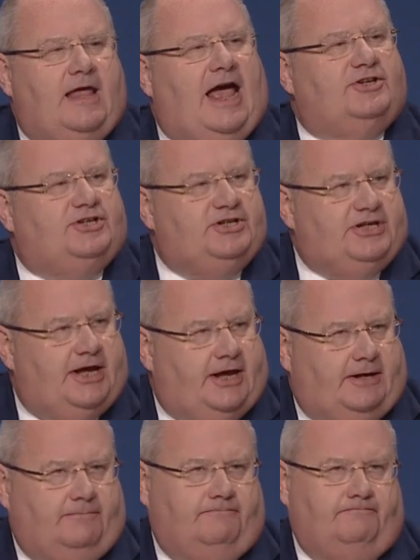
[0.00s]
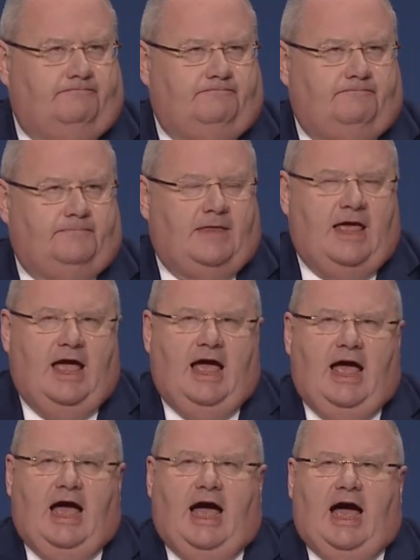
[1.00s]
And today,
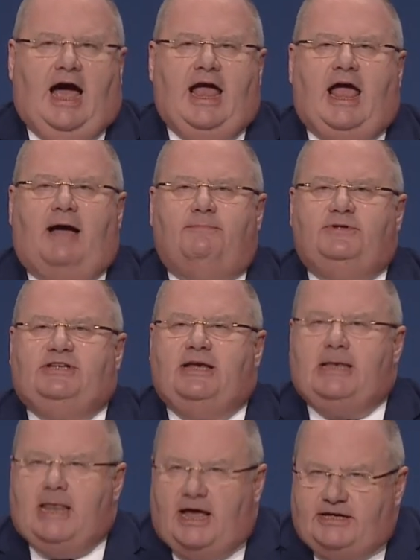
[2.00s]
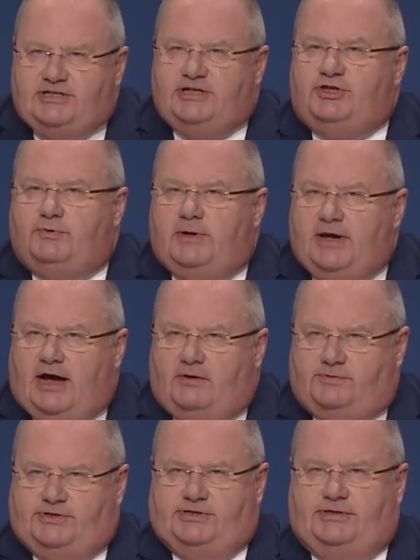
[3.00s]
I am delighted to
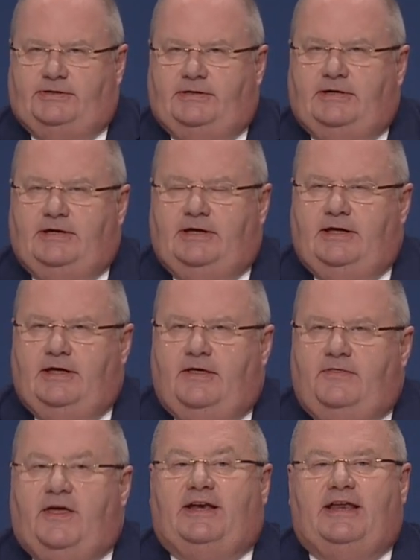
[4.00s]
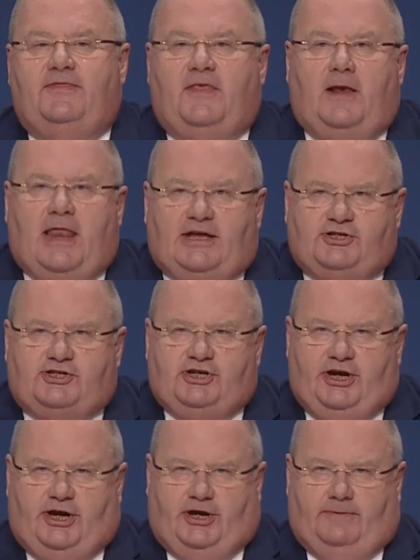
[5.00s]
announce that in the last
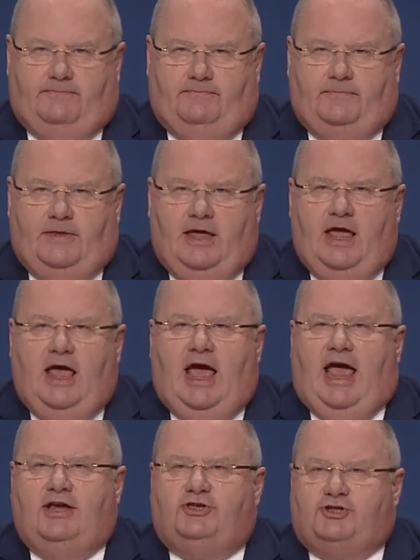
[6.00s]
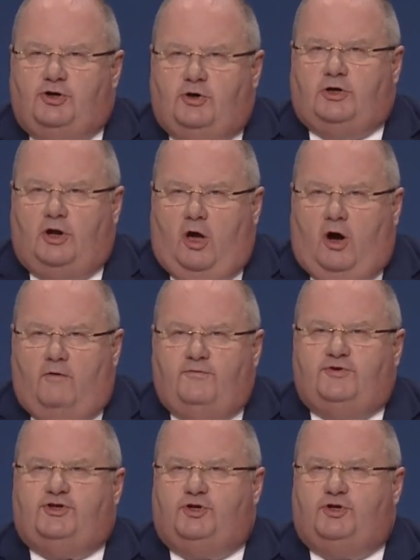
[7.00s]
year, a total of